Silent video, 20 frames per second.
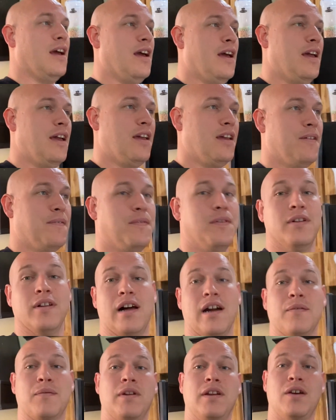If you
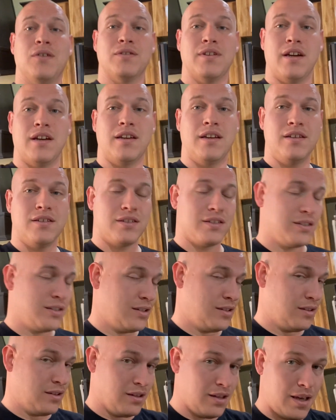like videos like this,
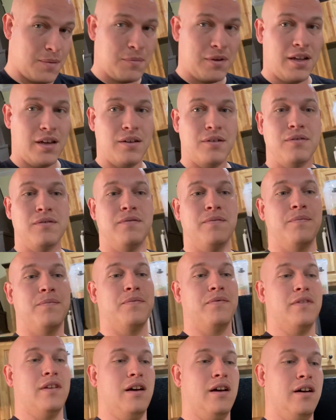let me know.
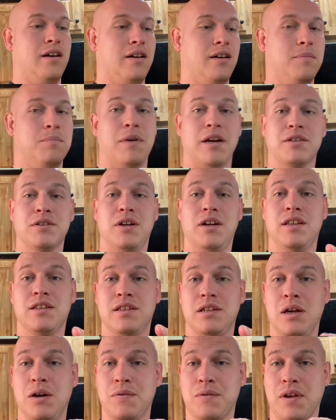Make sure you hit the
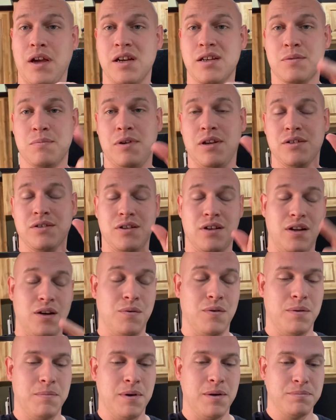notification bell so you know
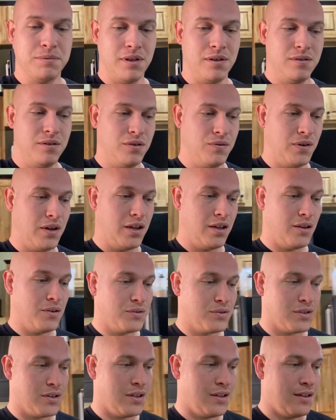when I'm uploading new videos.
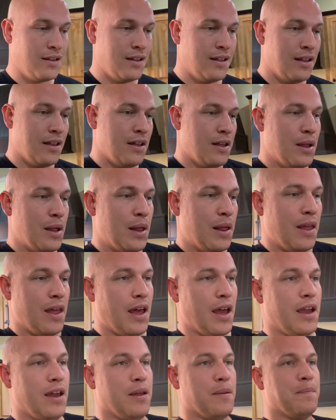
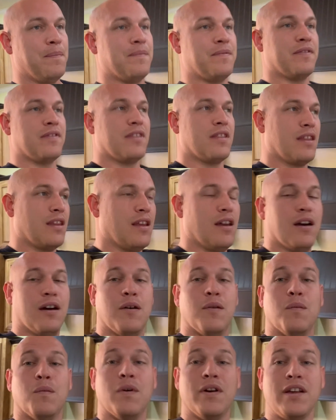And
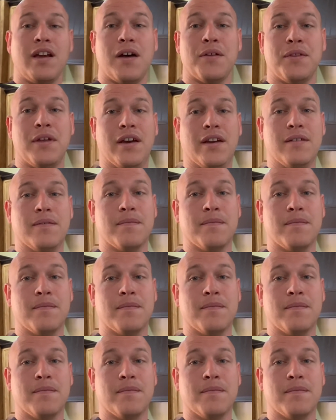What do y'all think?